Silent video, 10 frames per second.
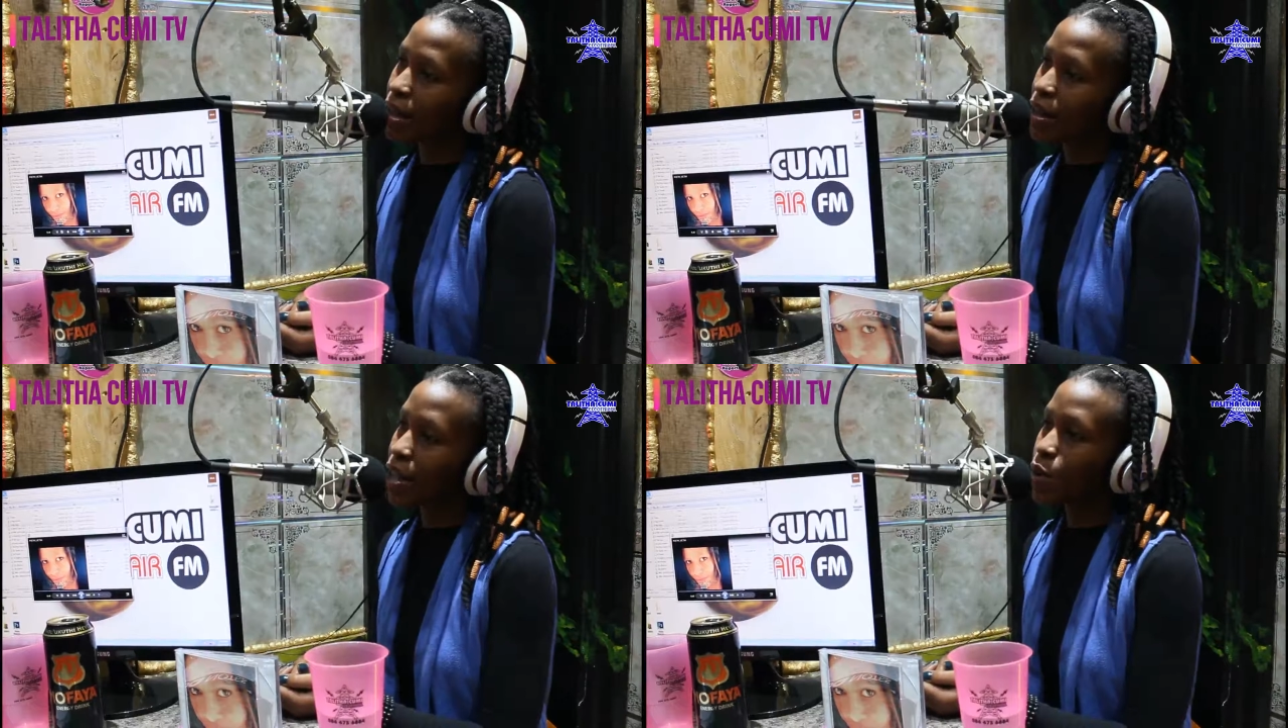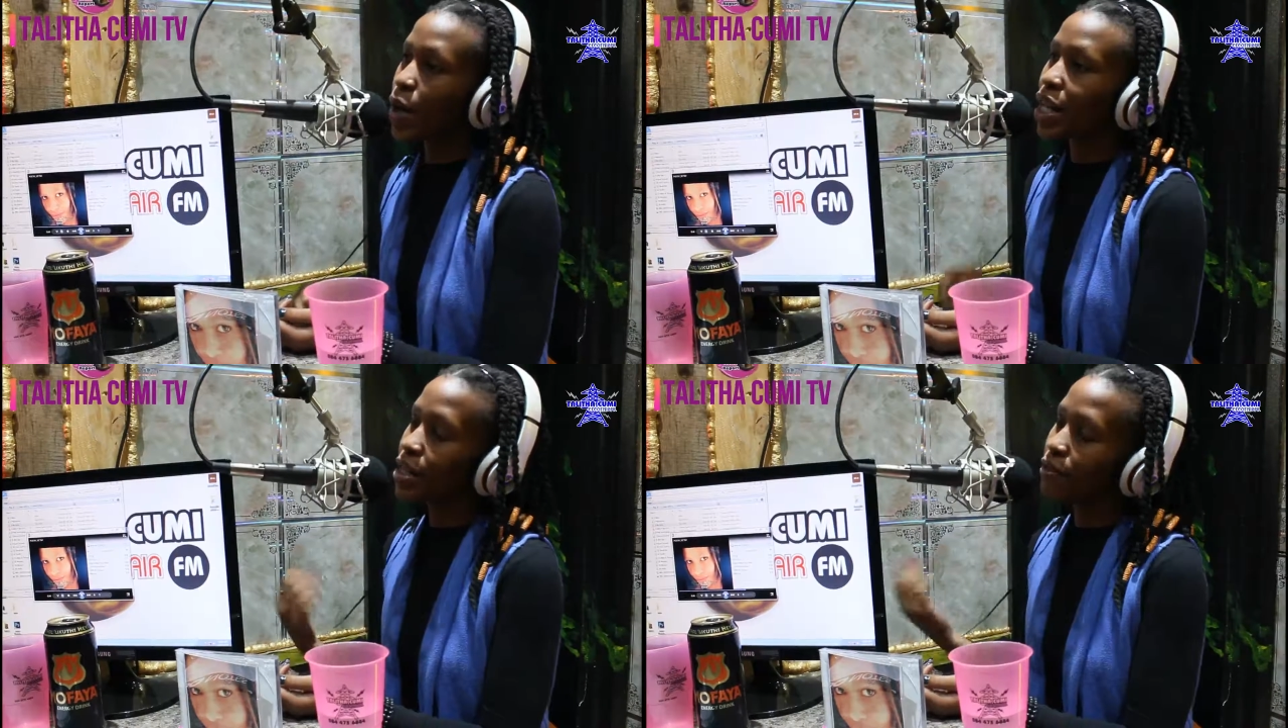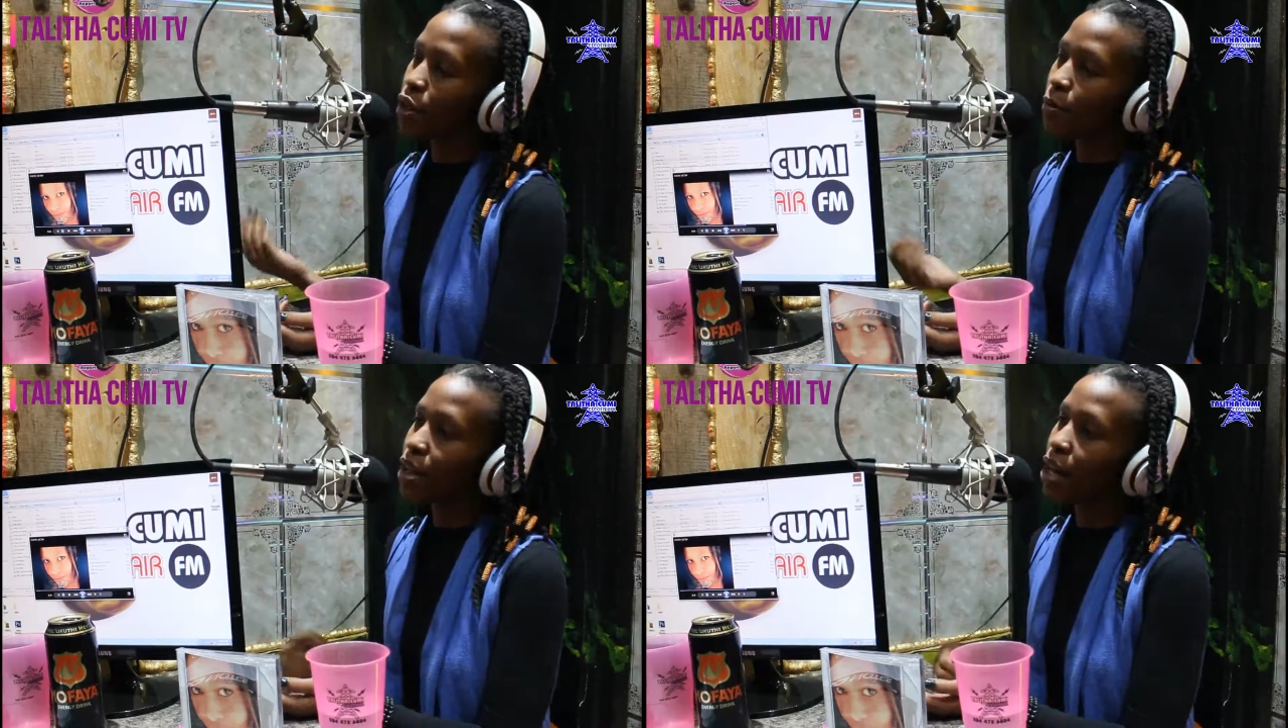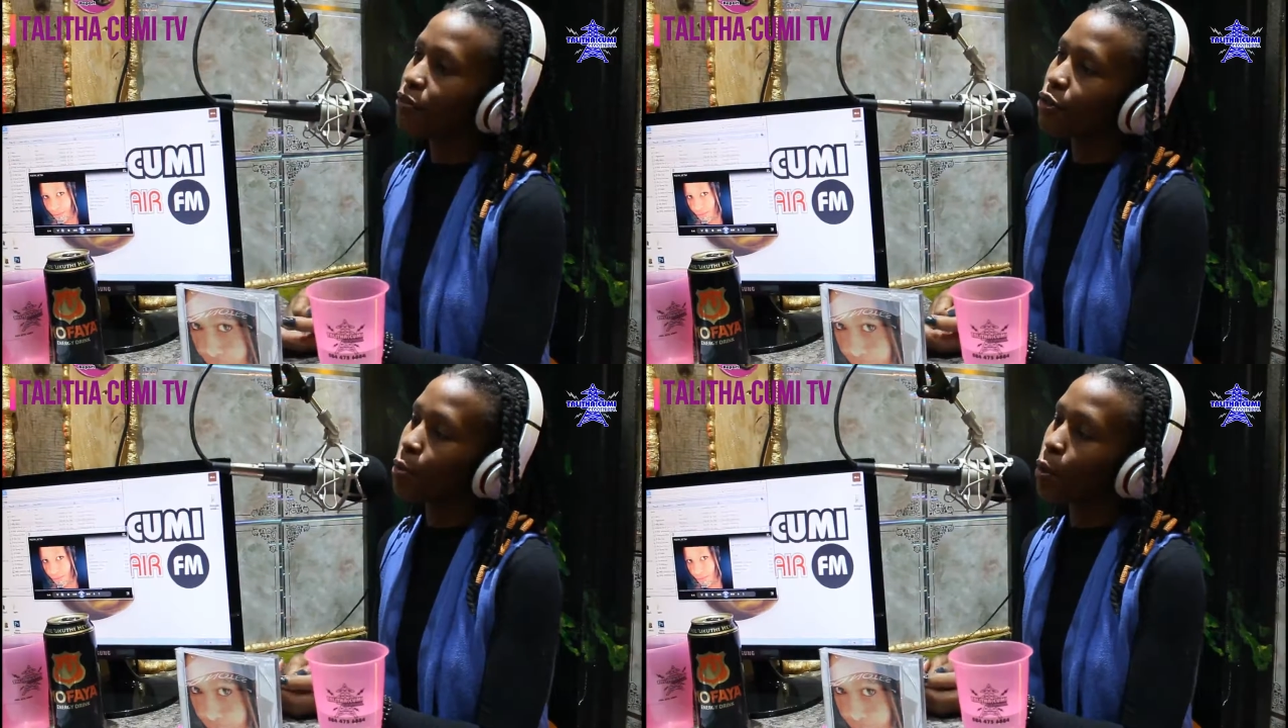That's where I developed love
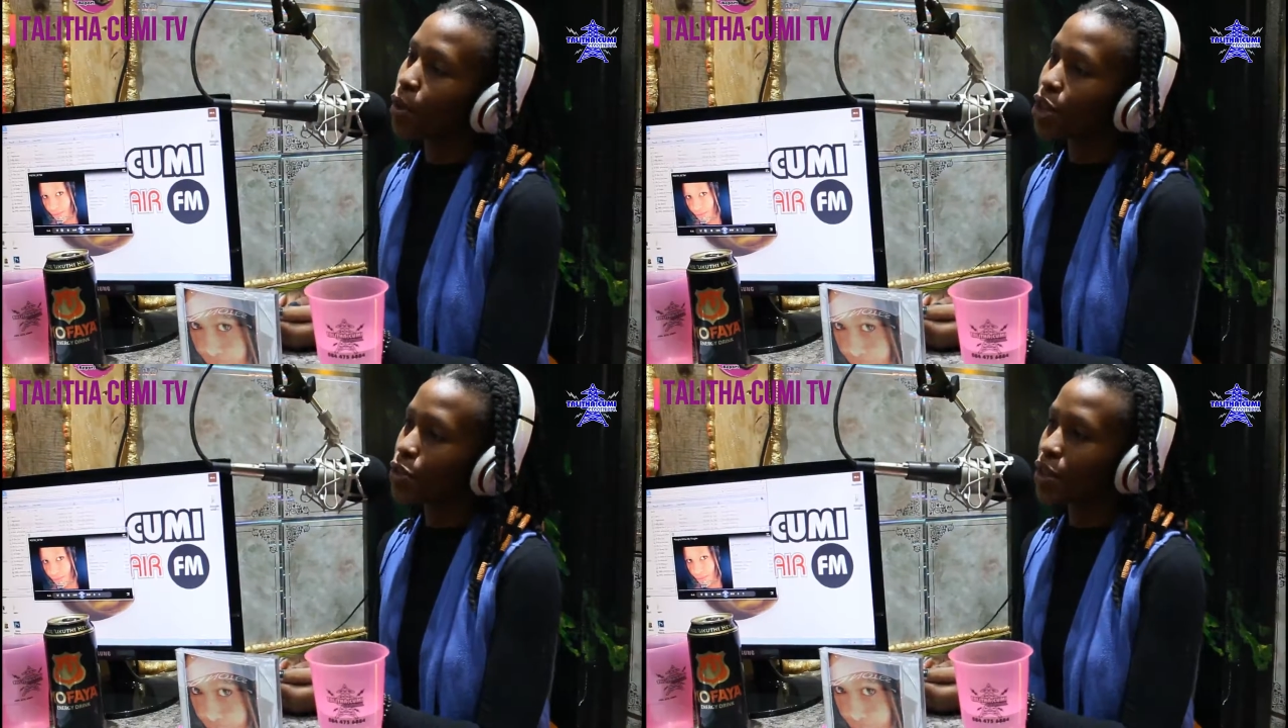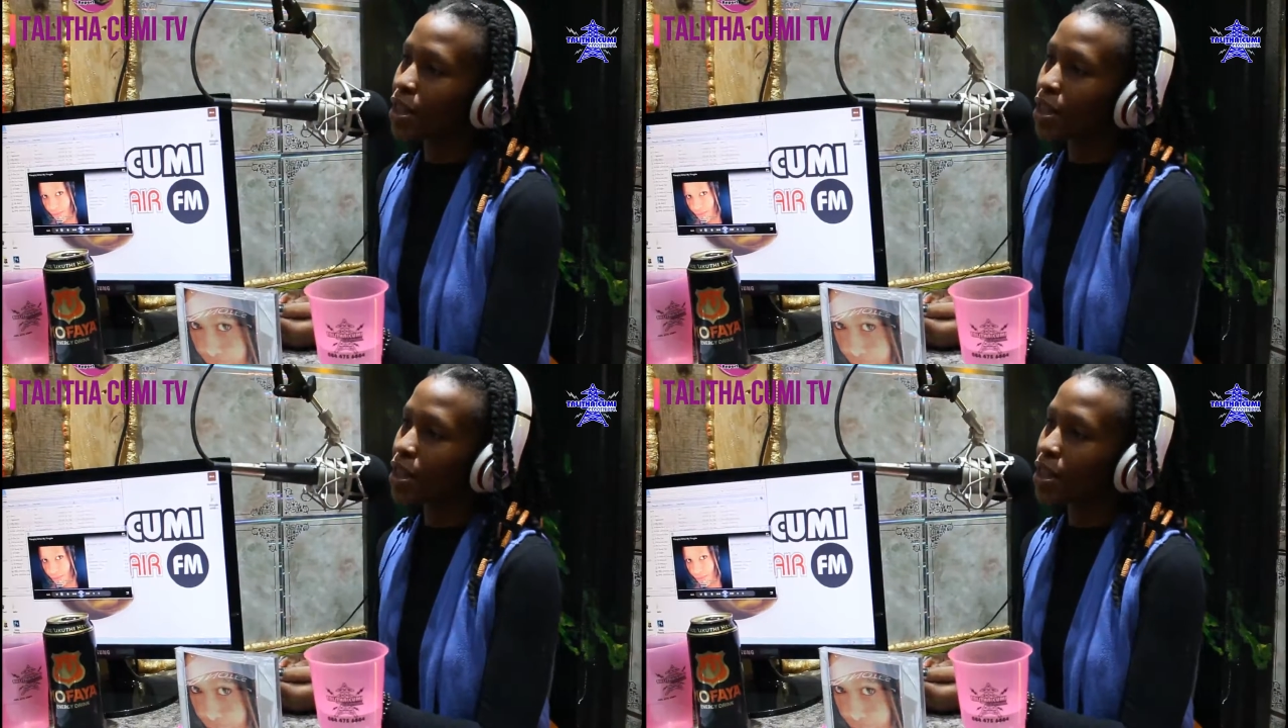for poetry.